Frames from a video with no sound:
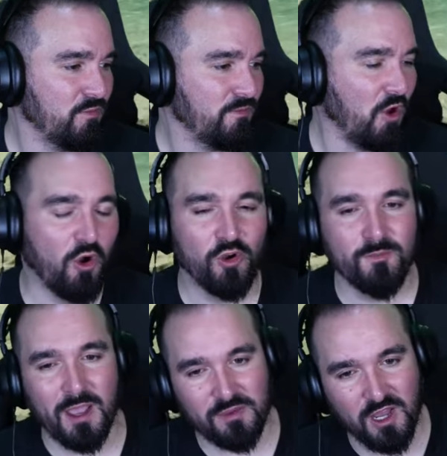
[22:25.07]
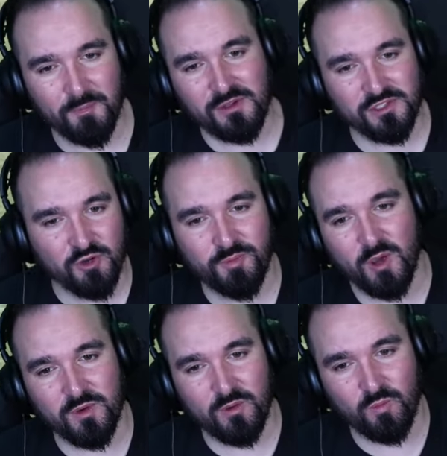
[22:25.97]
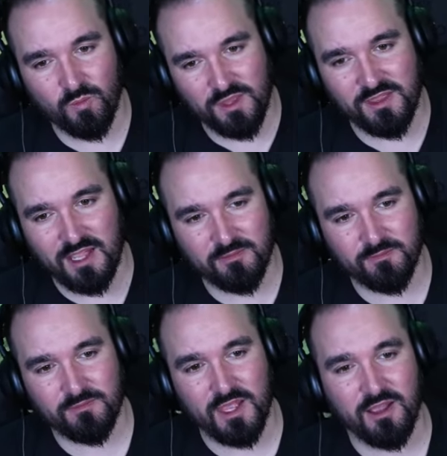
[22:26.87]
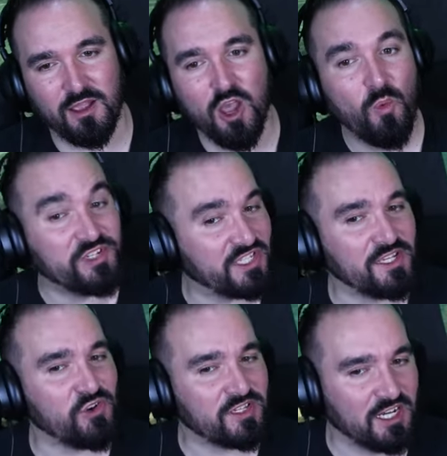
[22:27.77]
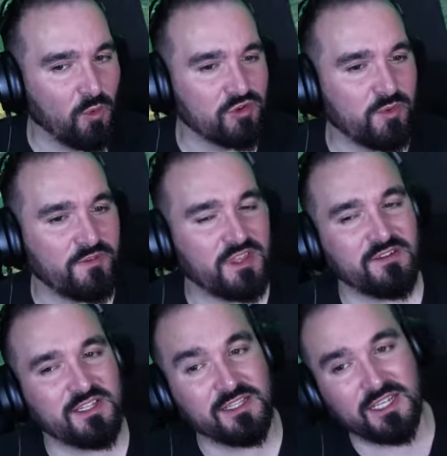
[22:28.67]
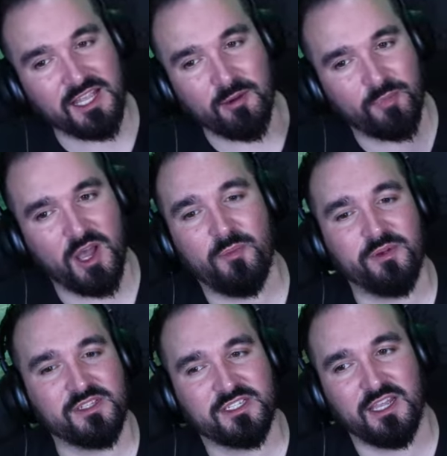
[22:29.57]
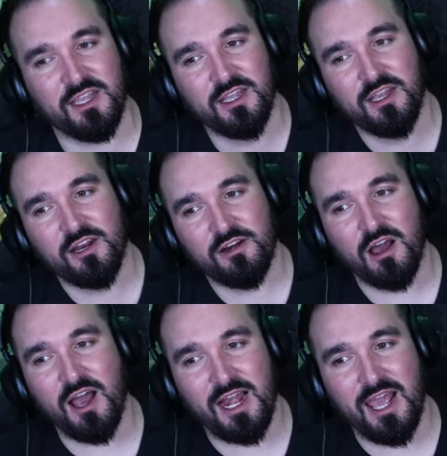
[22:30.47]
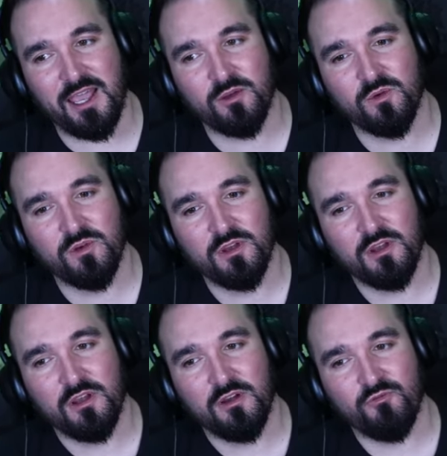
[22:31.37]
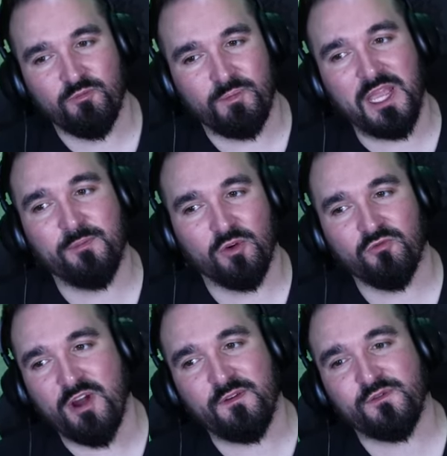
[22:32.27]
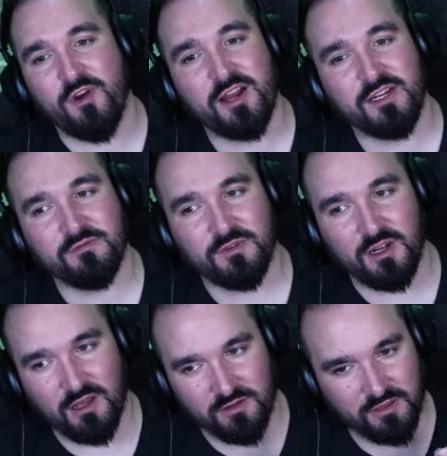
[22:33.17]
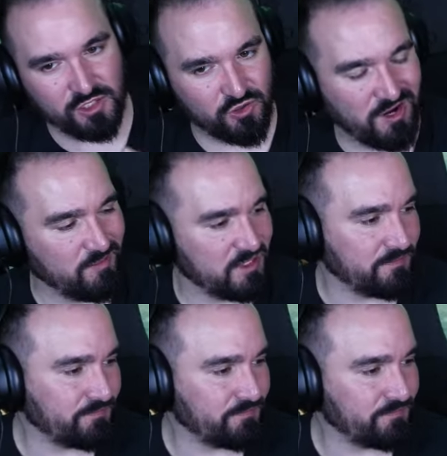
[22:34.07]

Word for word: Or maybe you gotta build a new boat within that that, which is interesting. I wonder whether they did that on purpose to not allow people raft raiding along the streams.